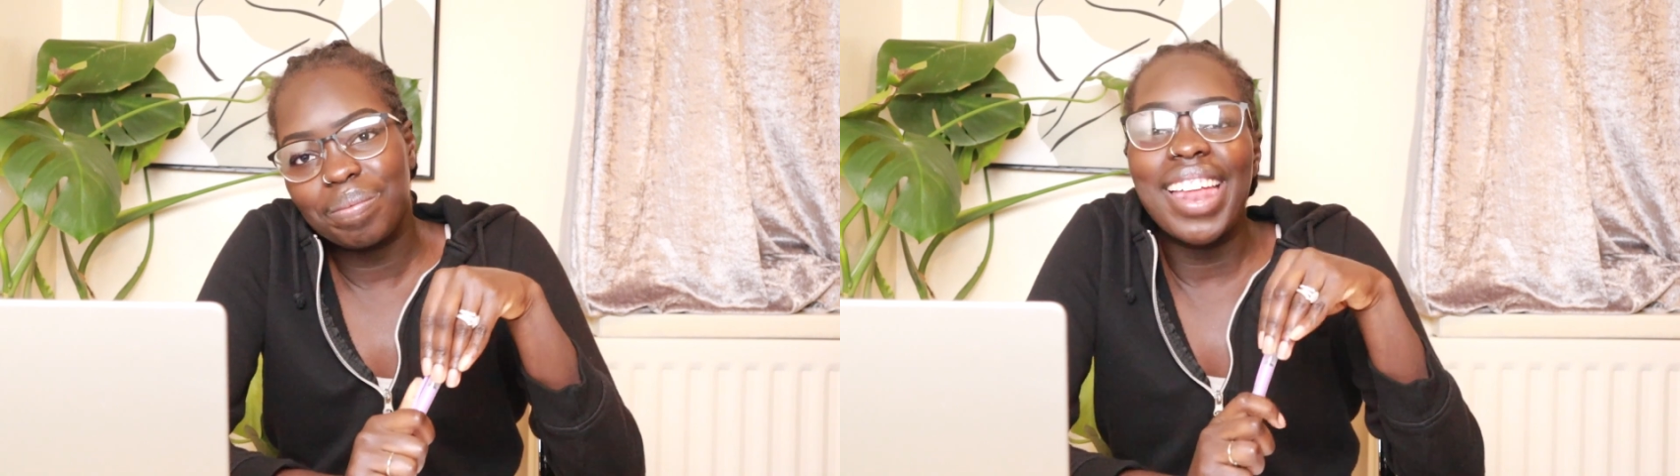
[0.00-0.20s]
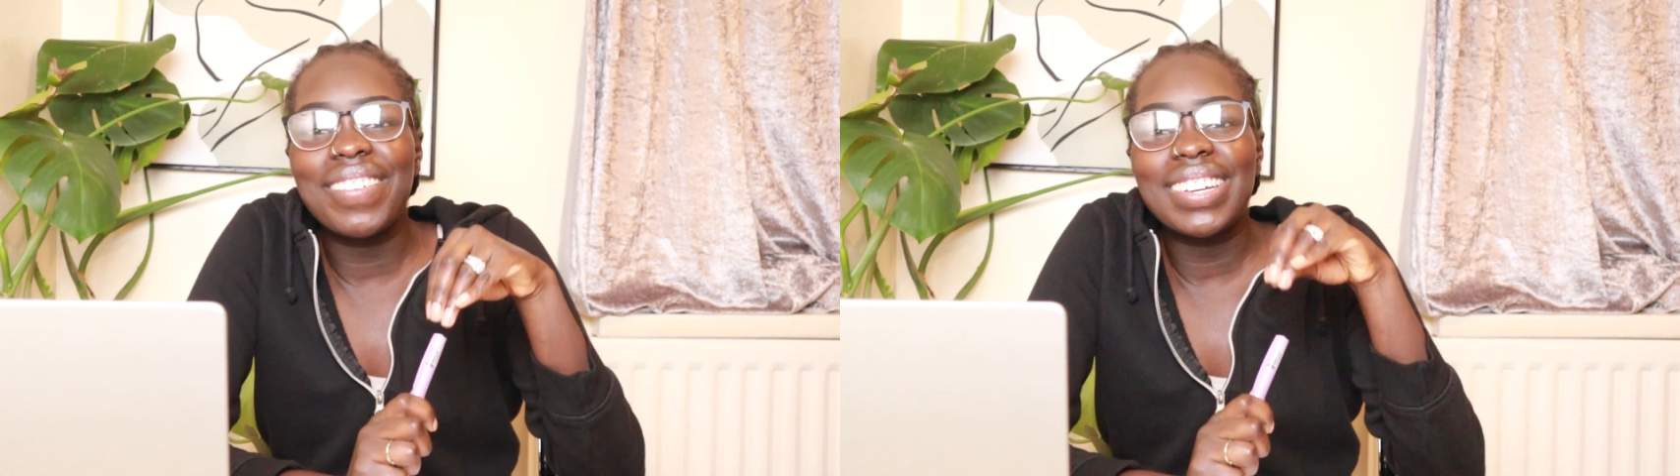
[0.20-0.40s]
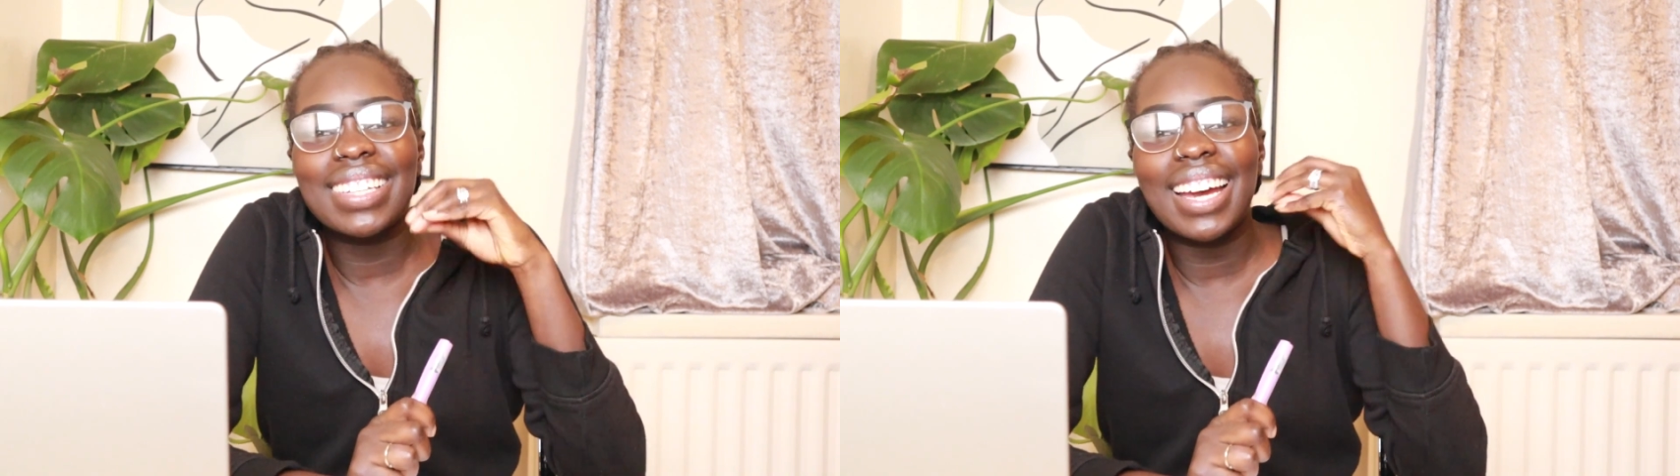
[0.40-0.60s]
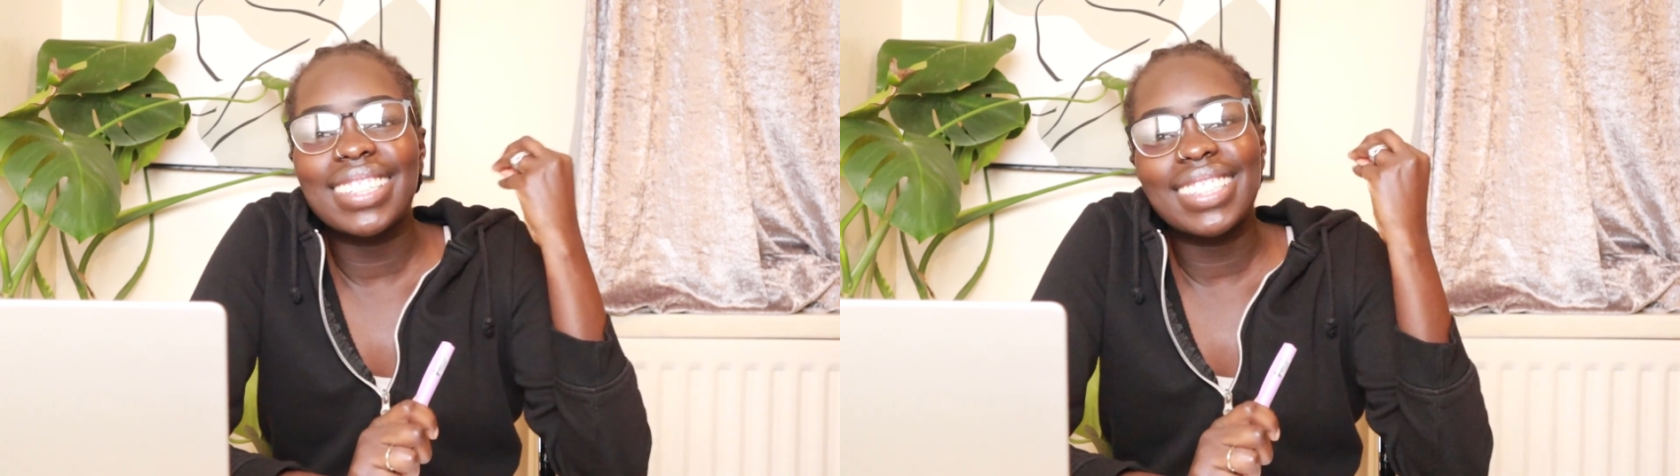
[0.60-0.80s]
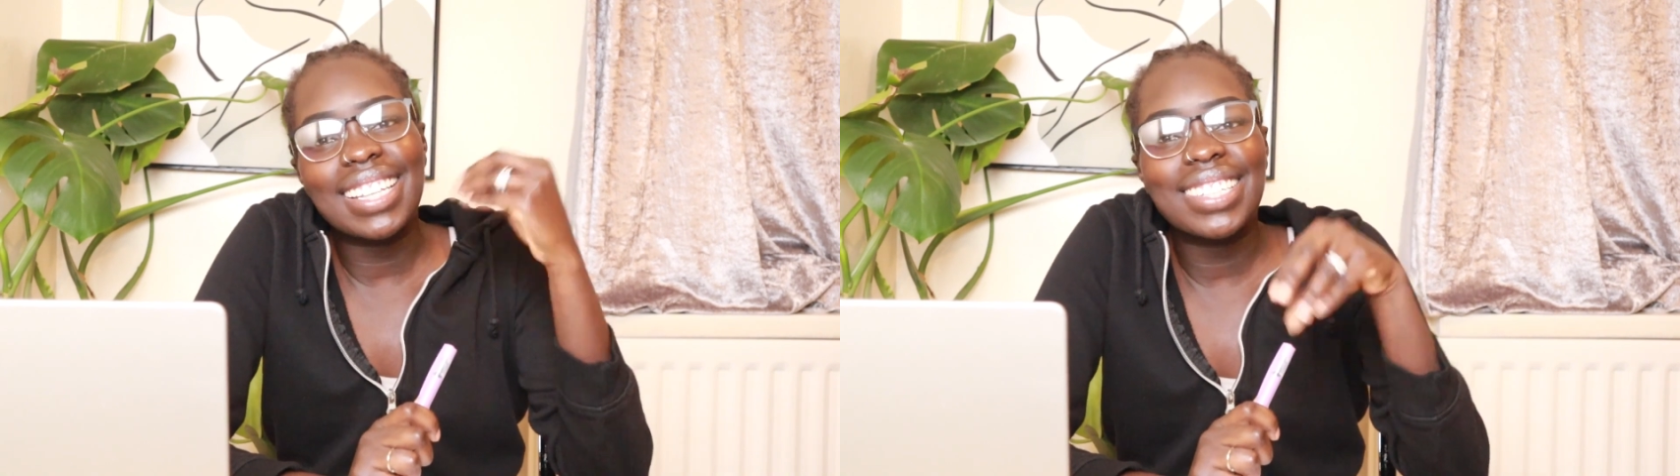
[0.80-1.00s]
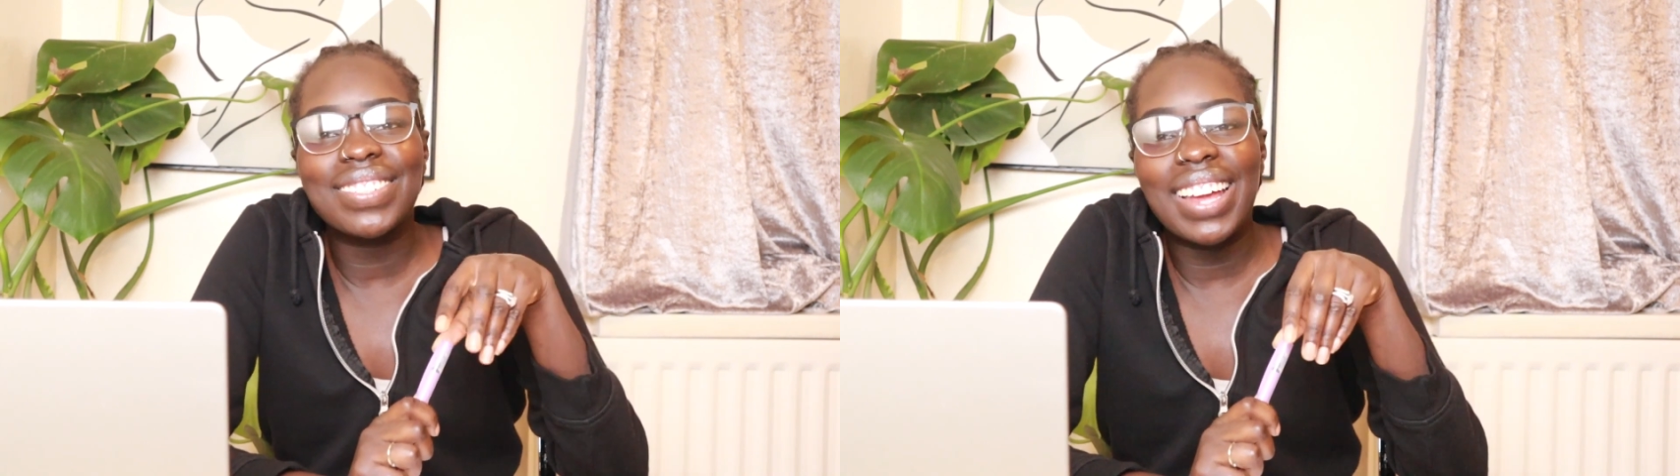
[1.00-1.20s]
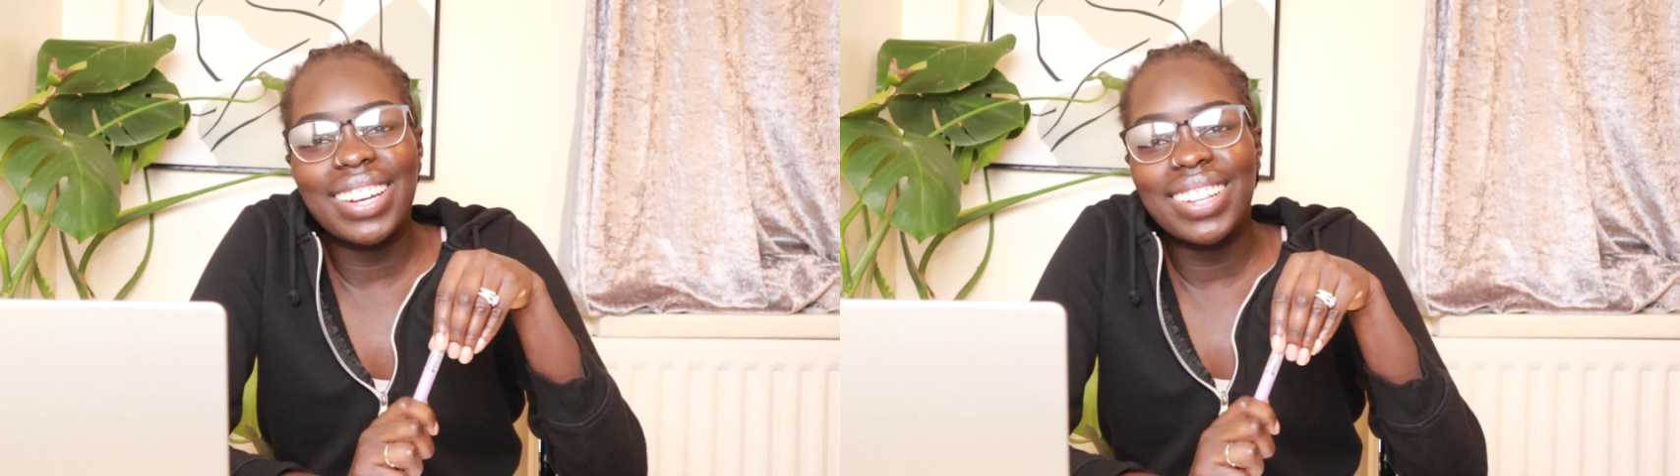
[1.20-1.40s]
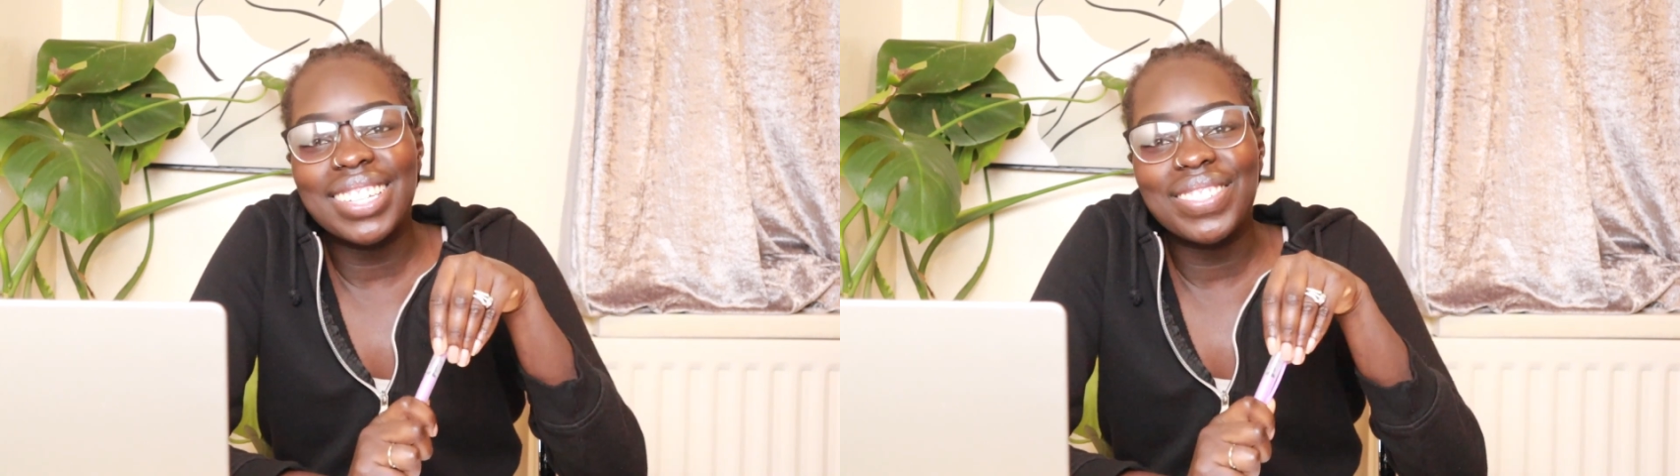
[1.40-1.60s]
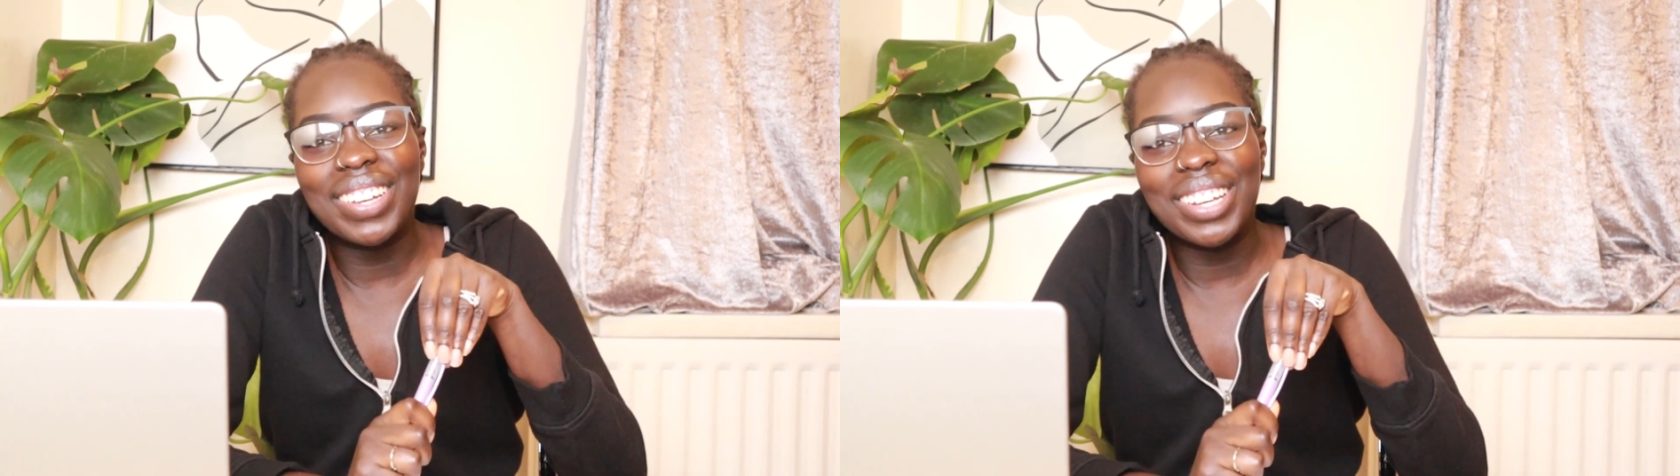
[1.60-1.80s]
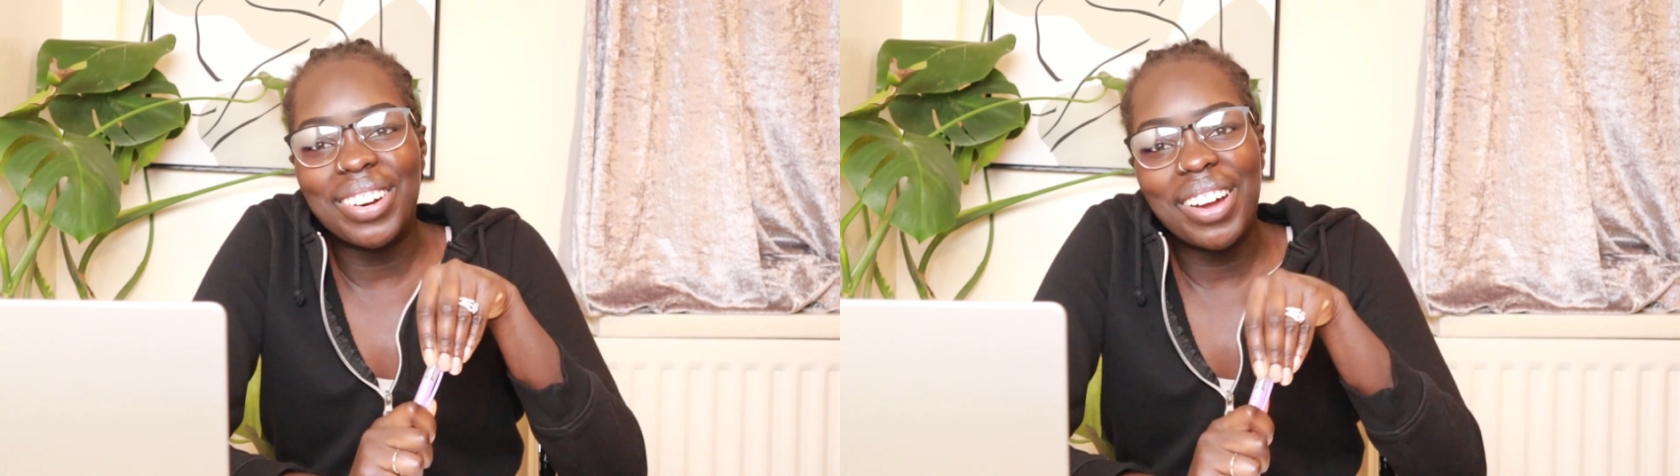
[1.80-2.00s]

Anyways, guys, that's the end of this video.